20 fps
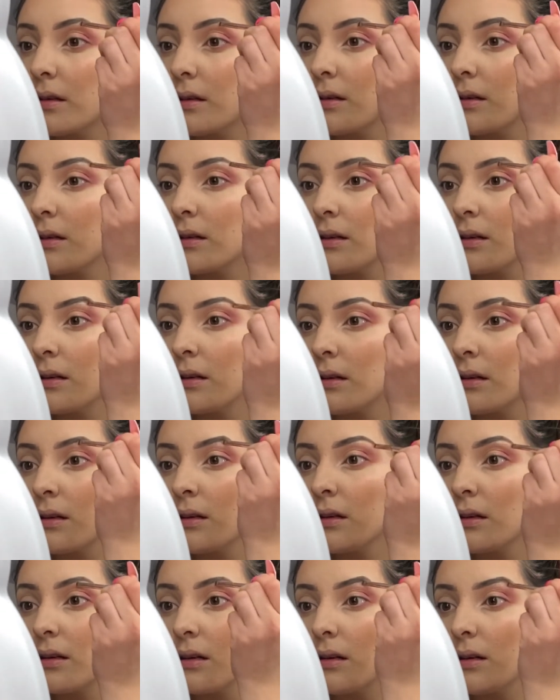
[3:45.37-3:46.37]

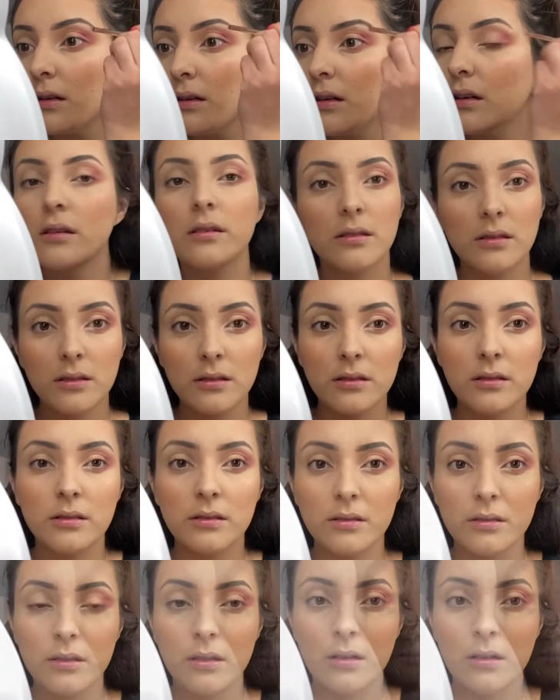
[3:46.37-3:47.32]
Nobody speaks.